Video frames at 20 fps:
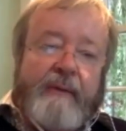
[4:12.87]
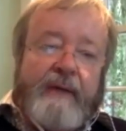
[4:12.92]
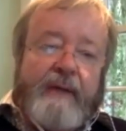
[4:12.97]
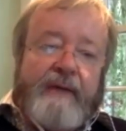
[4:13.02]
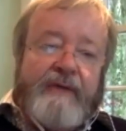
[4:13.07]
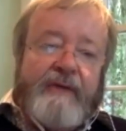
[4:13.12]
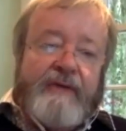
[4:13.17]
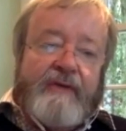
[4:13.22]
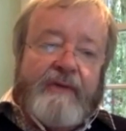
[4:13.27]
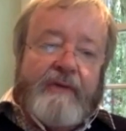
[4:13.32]

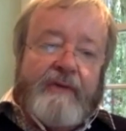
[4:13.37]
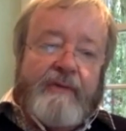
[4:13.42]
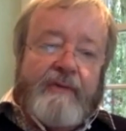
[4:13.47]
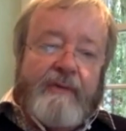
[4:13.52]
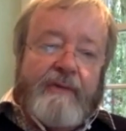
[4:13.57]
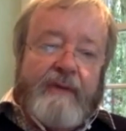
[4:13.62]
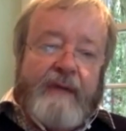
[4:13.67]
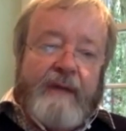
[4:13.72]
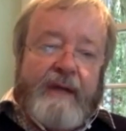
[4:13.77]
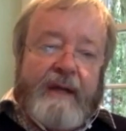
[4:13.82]
because it's
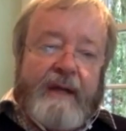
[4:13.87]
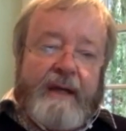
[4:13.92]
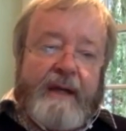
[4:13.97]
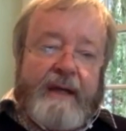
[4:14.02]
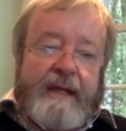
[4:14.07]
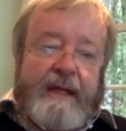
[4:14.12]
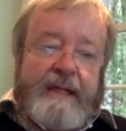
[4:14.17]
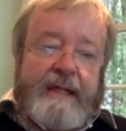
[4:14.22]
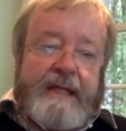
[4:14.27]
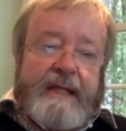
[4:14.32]
often
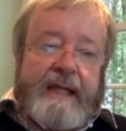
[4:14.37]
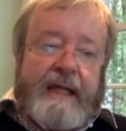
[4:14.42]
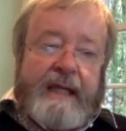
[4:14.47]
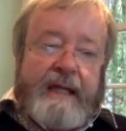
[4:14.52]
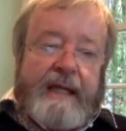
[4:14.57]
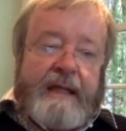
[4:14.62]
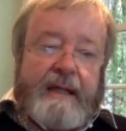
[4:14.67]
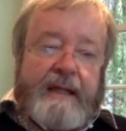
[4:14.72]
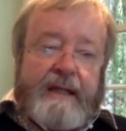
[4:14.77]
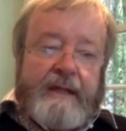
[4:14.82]

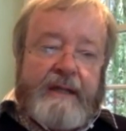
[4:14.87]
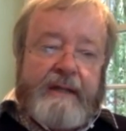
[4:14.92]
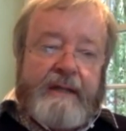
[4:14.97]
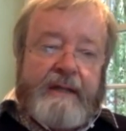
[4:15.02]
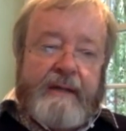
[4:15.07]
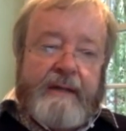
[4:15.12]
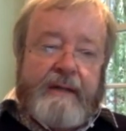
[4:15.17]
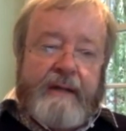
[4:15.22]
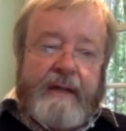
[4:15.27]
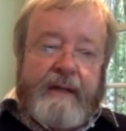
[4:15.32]
said that, you
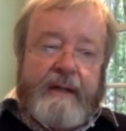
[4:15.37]
know,